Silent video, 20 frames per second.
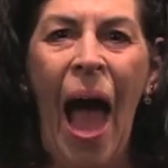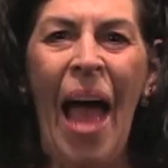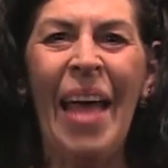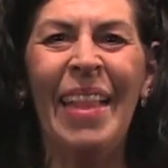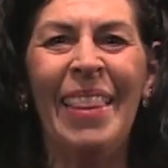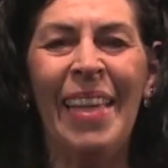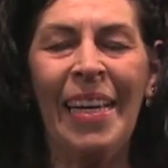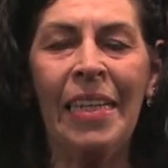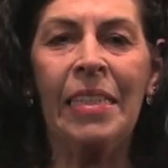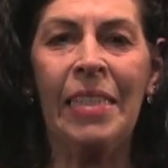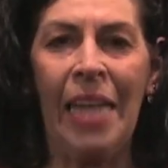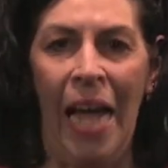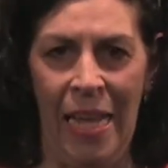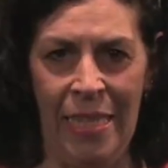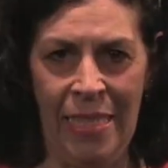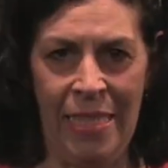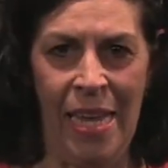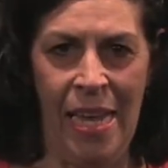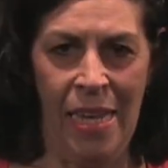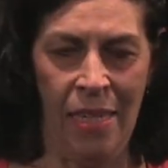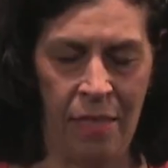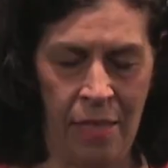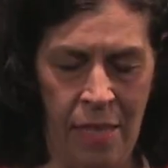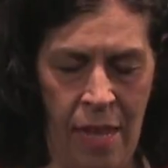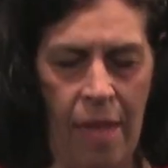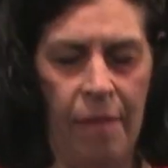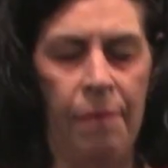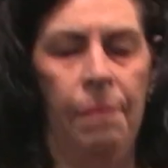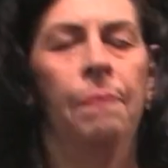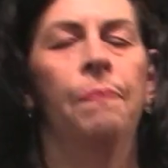I think Dante
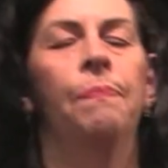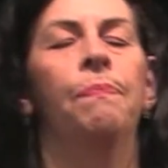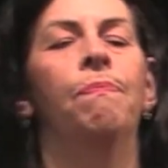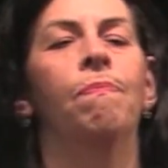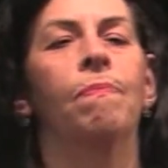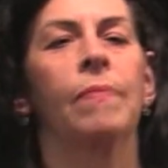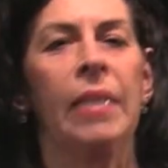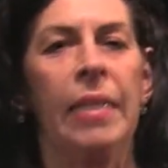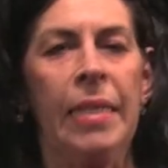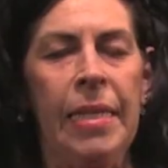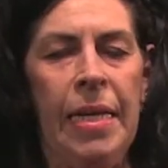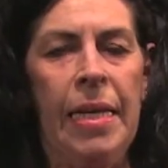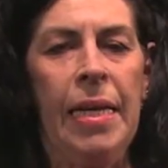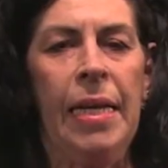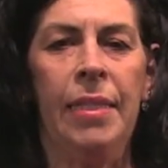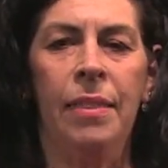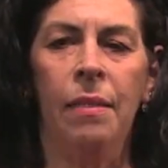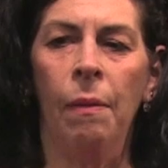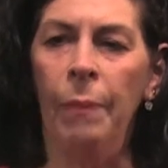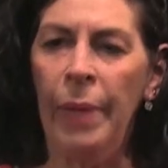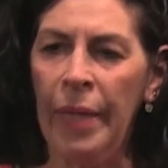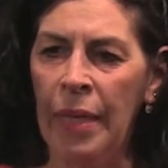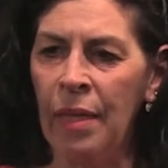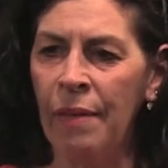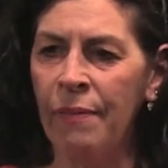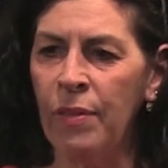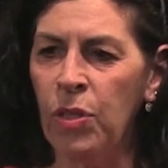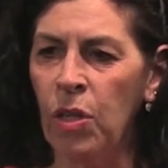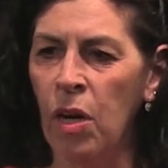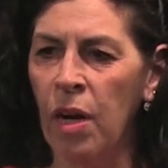said, in the middle
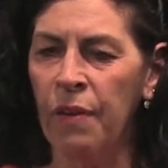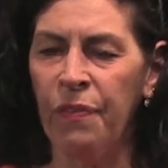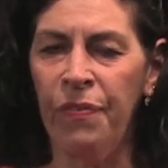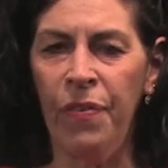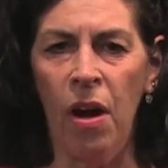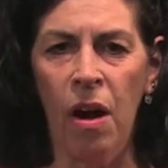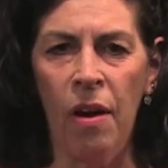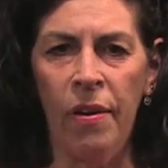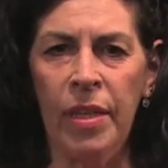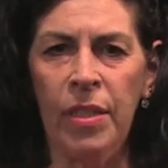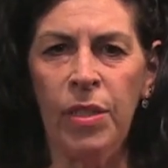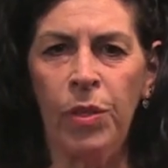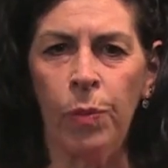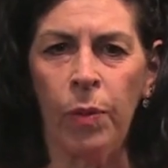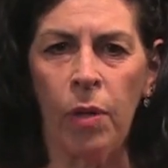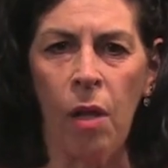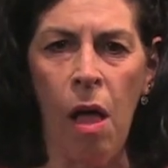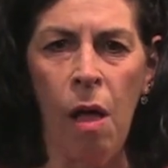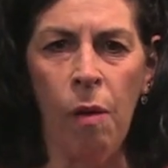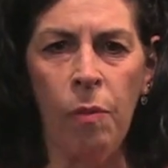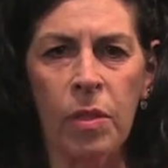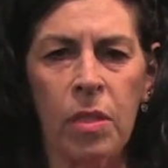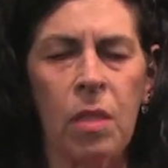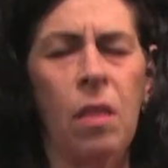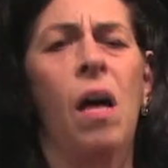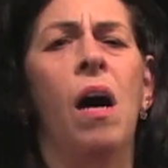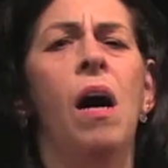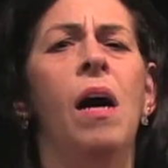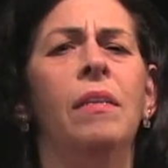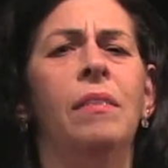of a dark forest, when all was
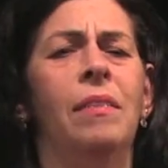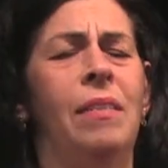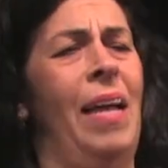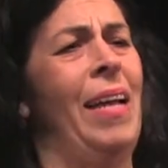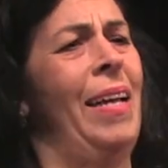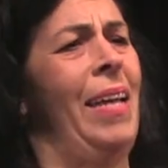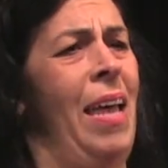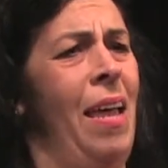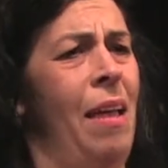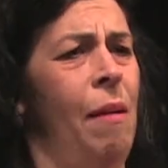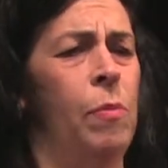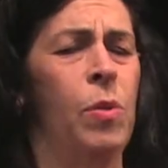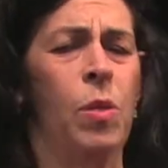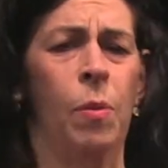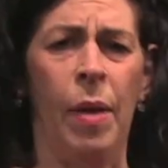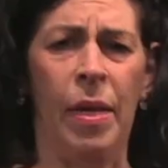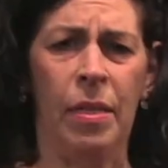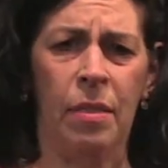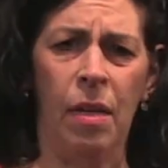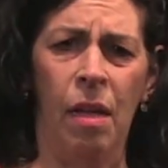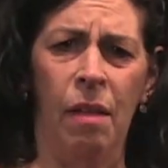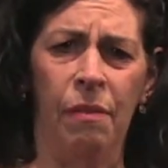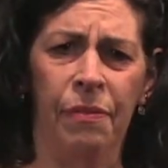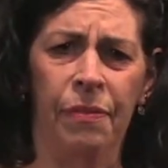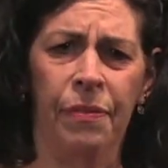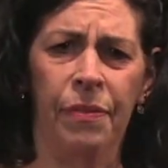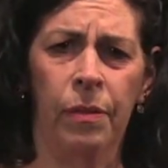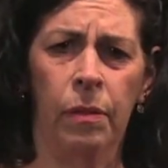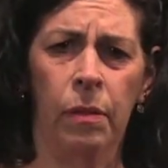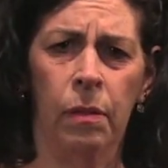lost, I came to
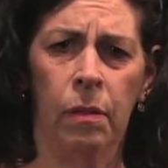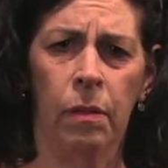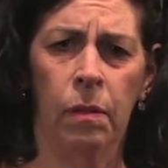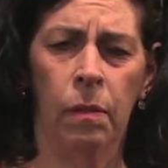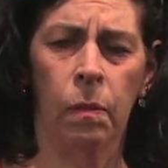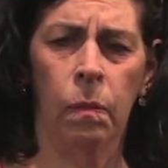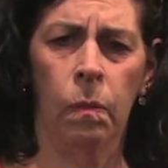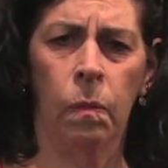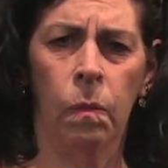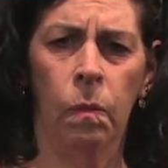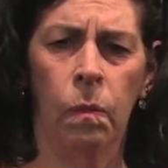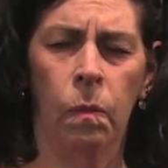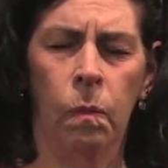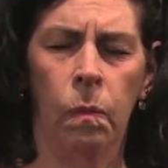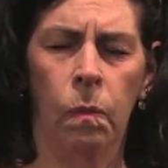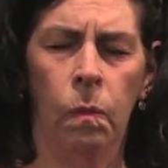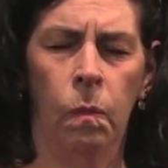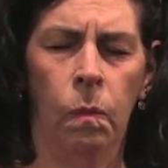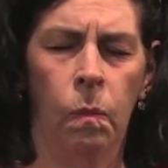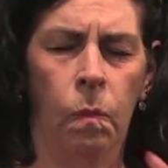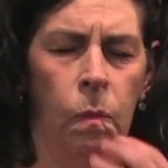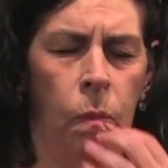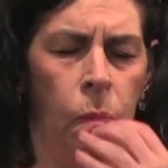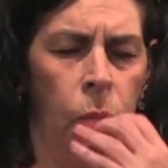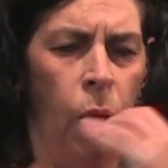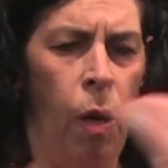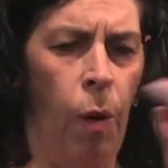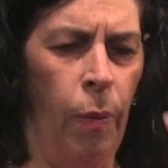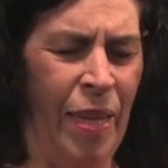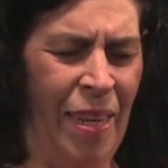myself.
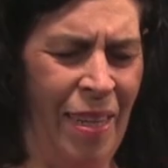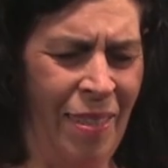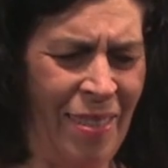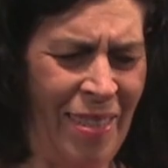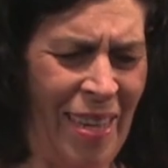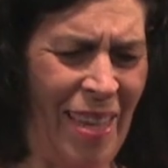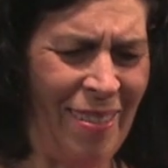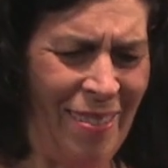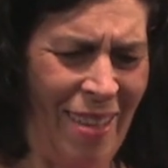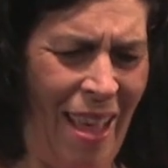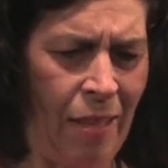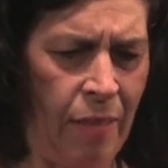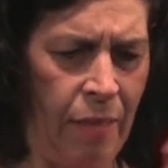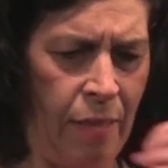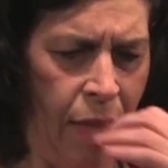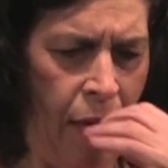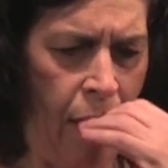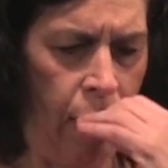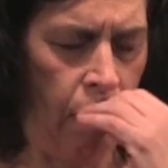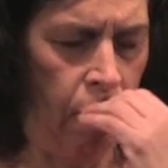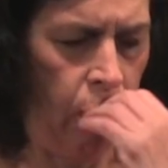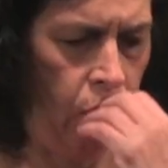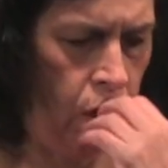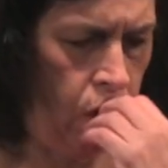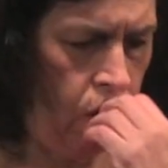No, he didn't say exactly that.